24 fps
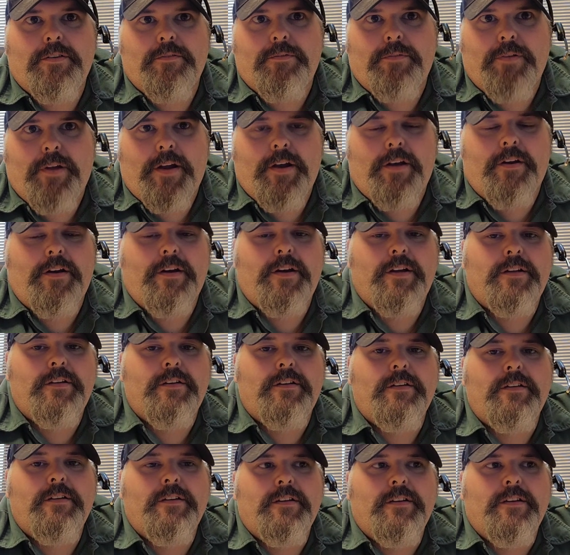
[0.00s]
the
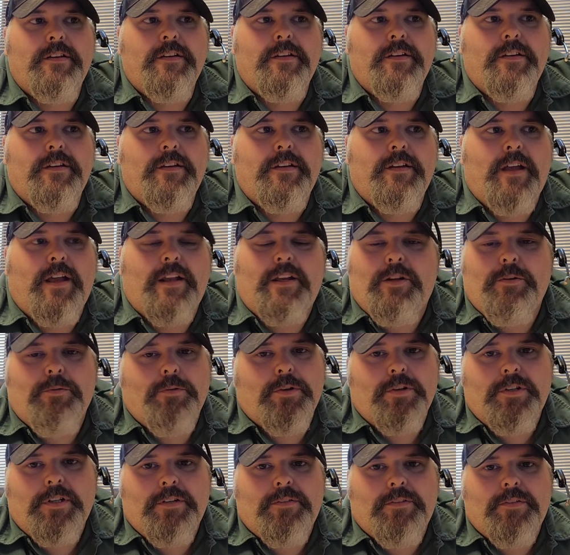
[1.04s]
fairing, and you
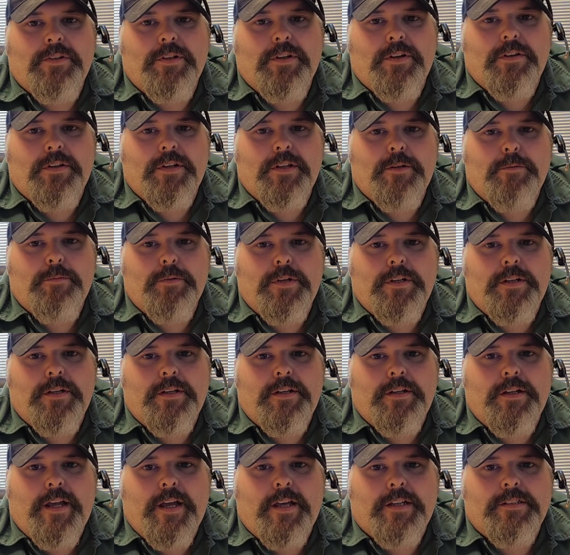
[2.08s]
wouldn't even know that it had been
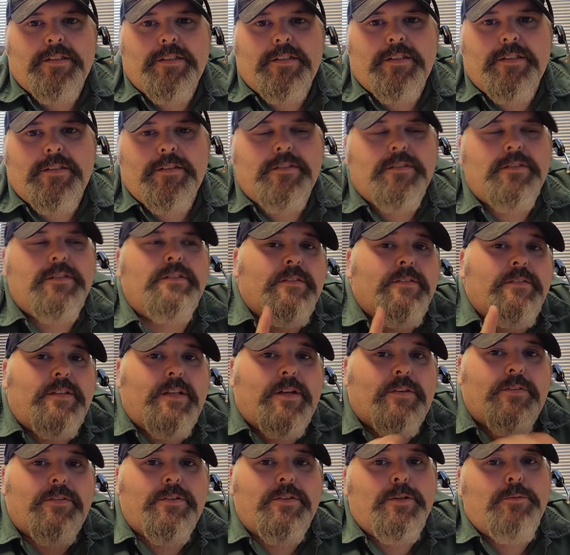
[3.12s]
in an accident.
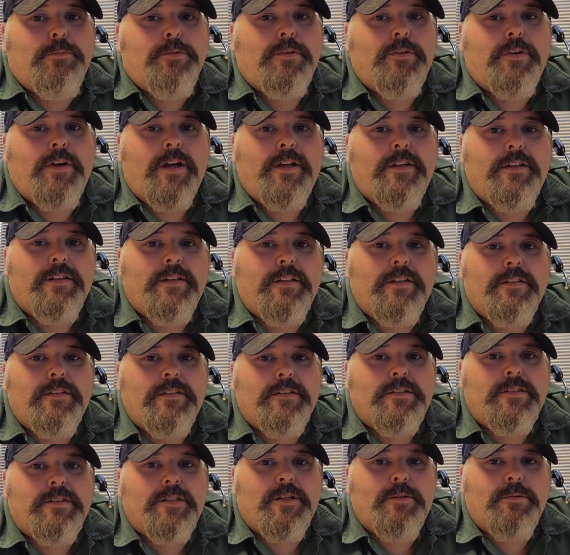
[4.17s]
Definitely gonna be riding again
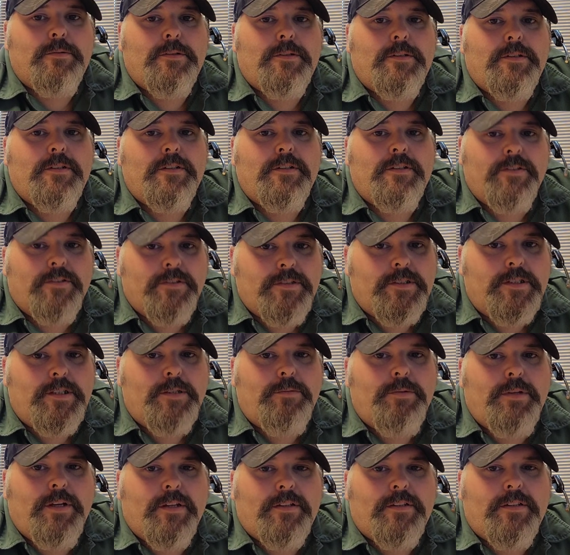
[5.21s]
this summer. You'll
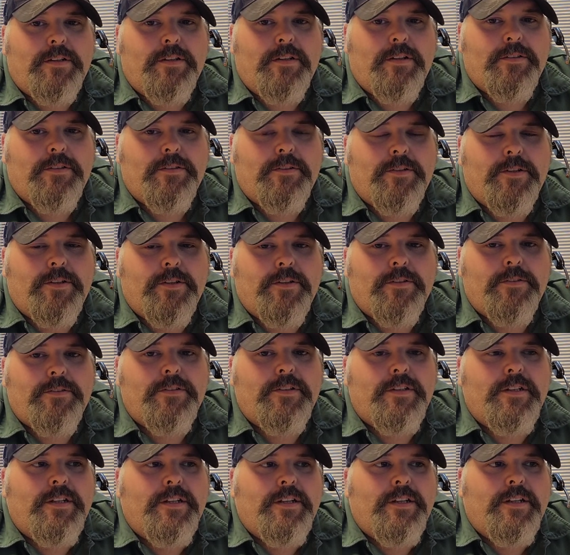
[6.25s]
see me out there on the road.